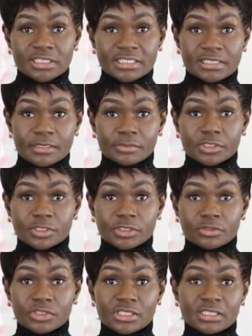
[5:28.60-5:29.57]
the
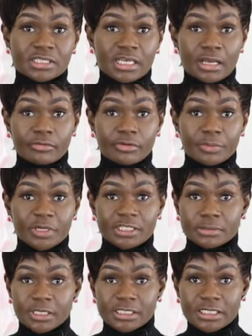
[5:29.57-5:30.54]
substitutions and
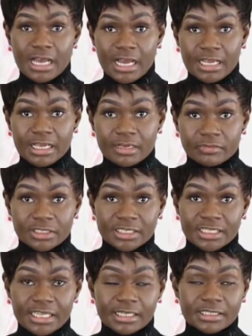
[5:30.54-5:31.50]
replacements I have
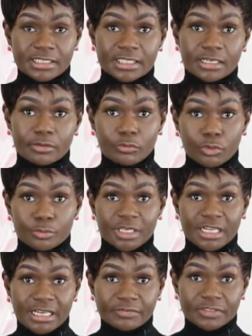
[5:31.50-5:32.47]
indicated here will be
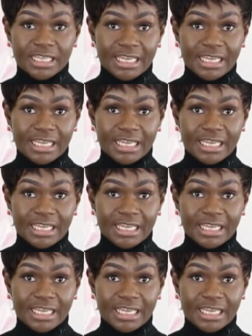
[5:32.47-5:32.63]
left